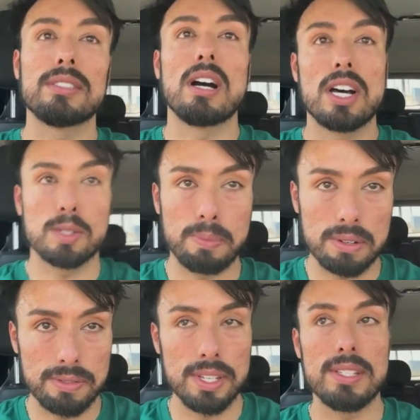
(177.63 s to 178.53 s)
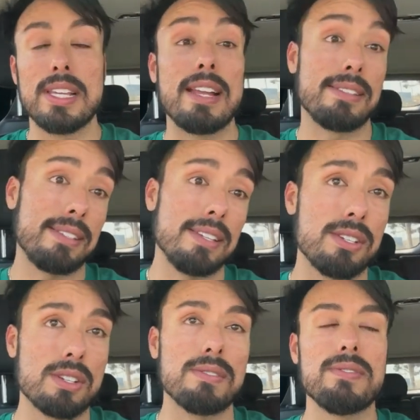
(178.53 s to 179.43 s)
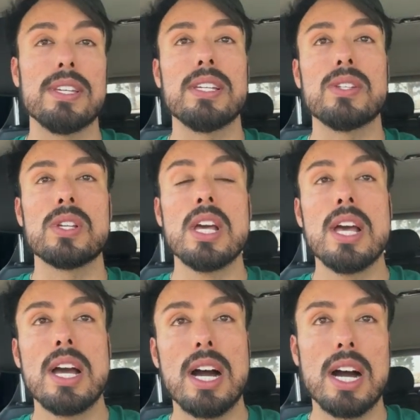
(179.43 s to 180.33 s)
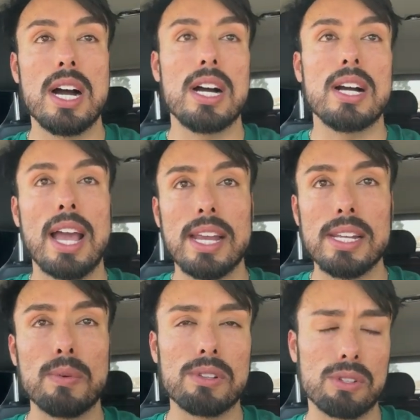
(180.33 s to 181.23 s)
the hospital fees, the anesthesia fees, and it was a